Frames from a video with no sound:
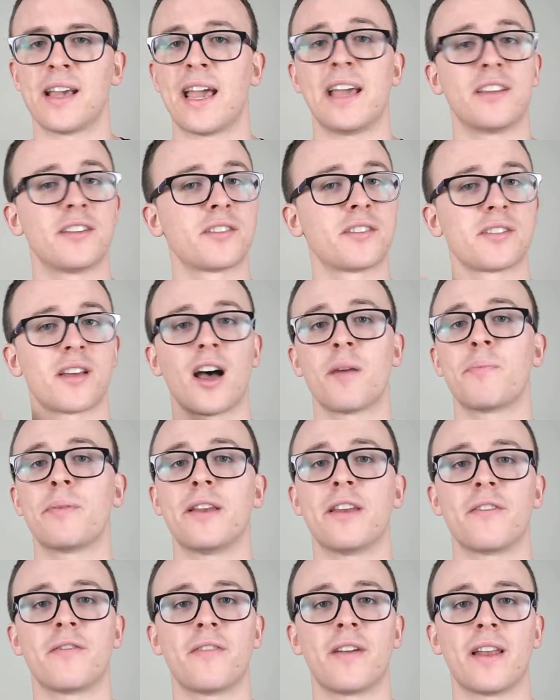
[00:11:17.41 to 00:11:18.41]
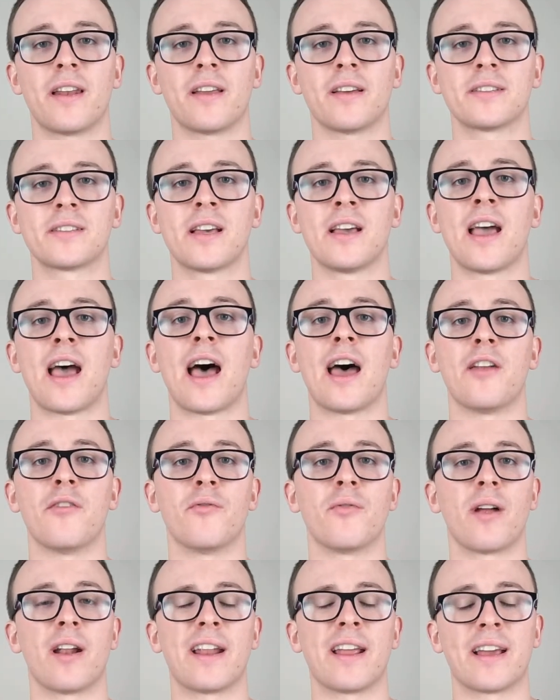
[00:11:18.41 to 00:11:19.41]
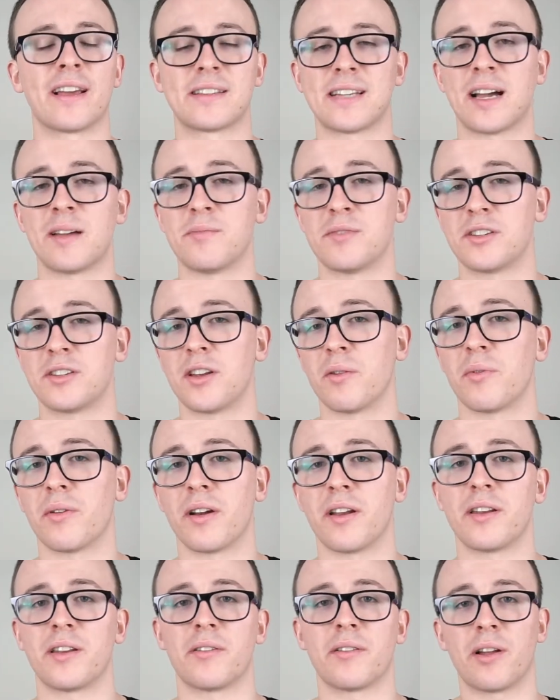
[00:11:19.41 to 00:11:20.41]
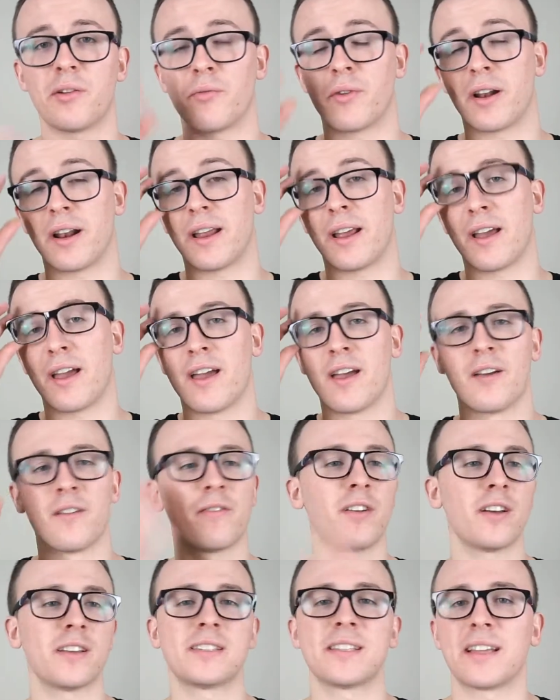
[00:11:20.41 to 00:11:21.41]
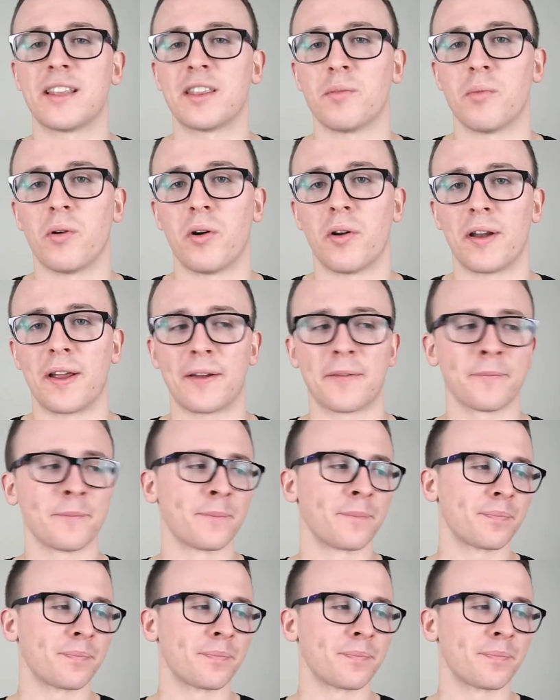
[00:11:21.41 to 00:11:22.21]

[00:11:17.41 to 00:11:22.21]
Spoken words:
It's just upping your fitness and running at times you don't want to do, like running first thing in the morning.